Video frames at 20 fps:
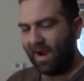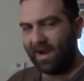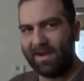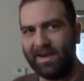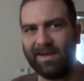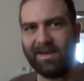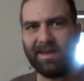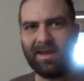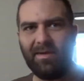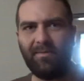I
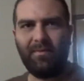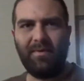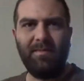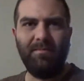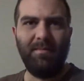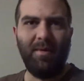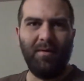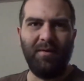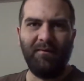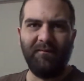need to get
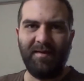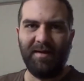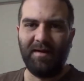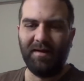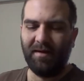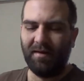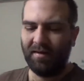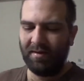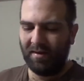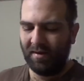
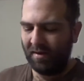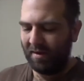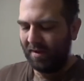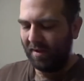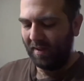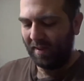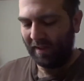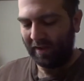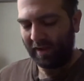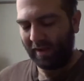remotivated.
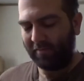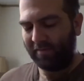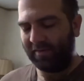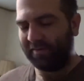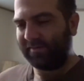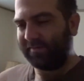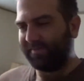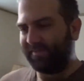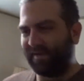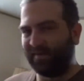Like I've
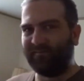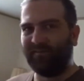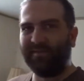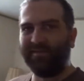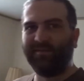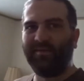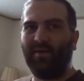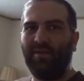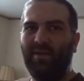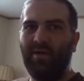been sick for
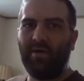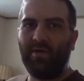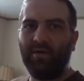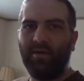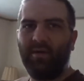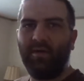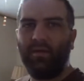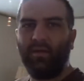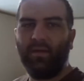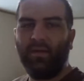so long
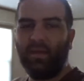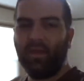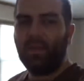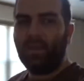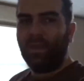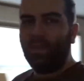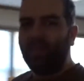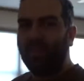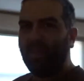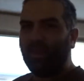
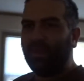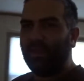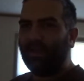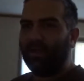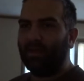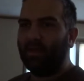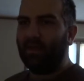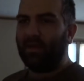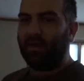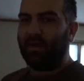that
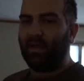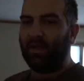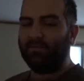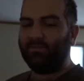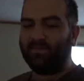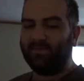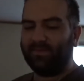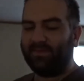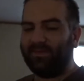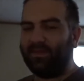
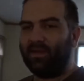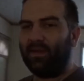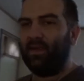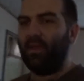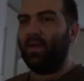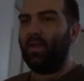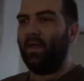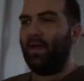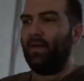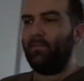I'm just
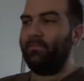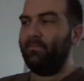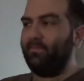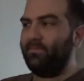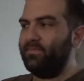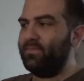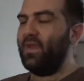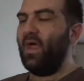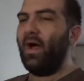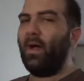I'm
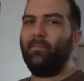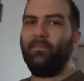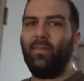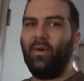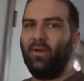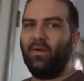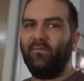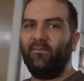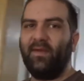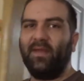not
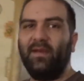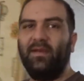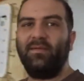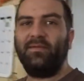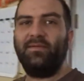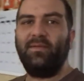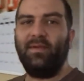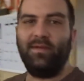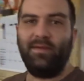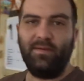motivated
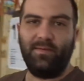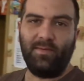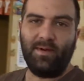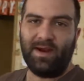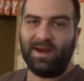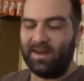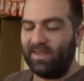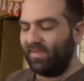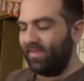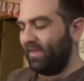to do
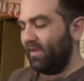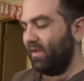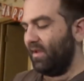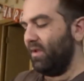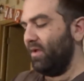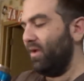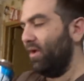anything.